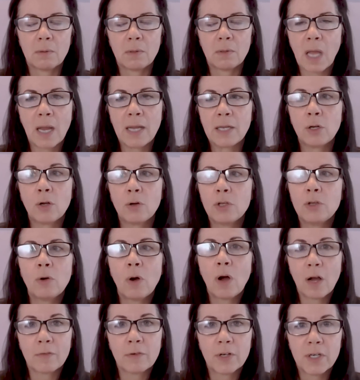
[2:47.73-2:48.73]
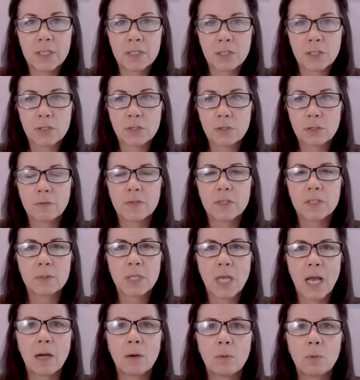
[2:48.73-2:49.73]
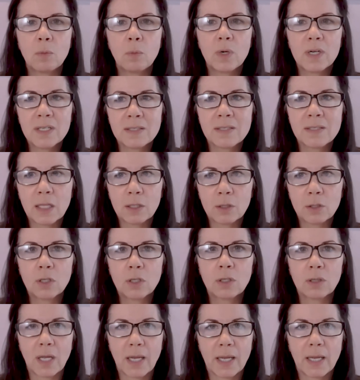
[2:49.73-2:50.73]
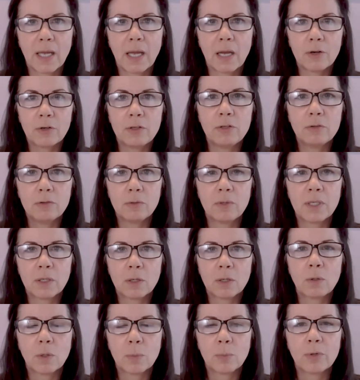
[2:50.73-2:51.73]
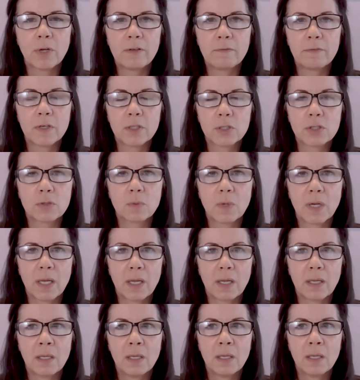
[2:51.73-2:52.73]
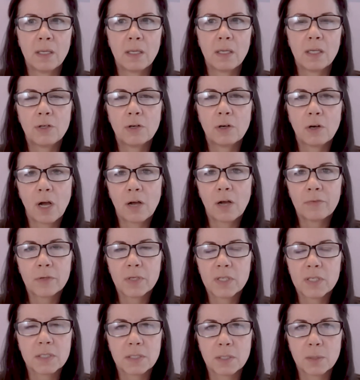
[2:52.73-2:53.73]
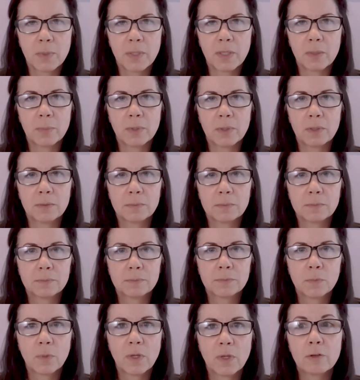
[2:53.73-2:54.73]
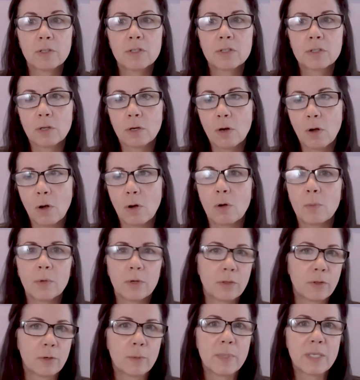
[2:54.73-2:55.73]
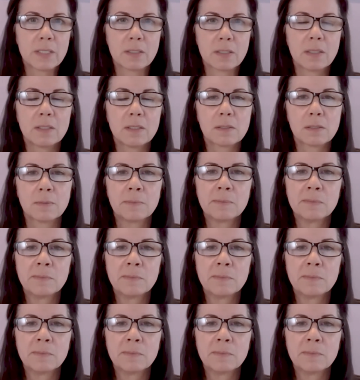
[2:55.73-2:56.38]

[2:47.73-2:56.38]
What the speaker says: I know you offer it as a service. What does that look like? How do you incorporate feng shui in your offerings to people, whether it's their home or their business?